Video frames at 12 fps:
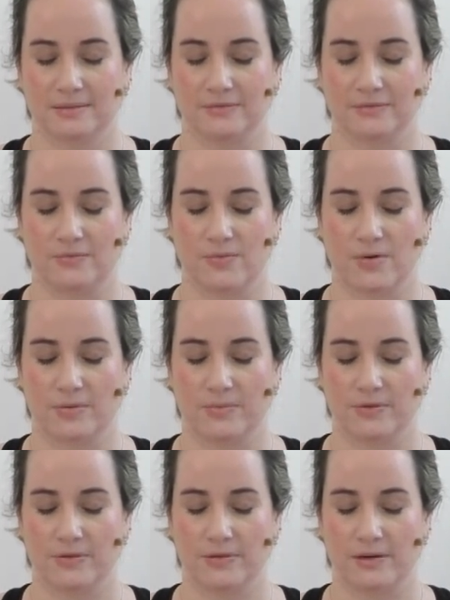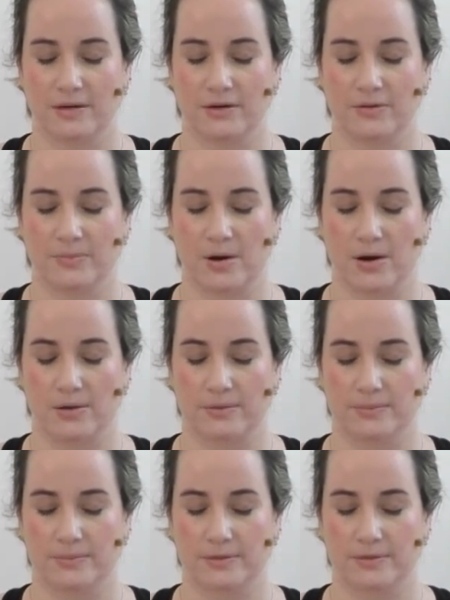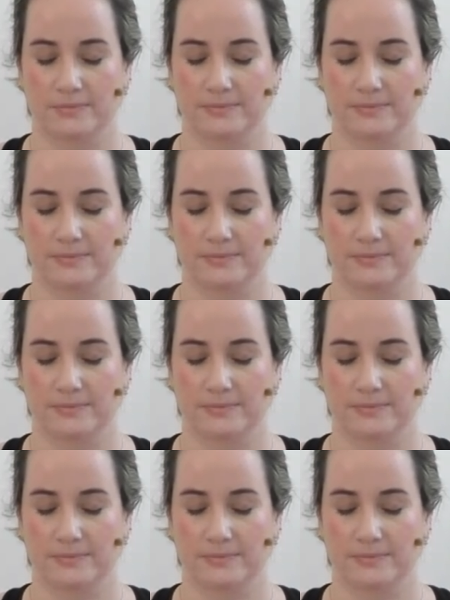of warmth in your palms.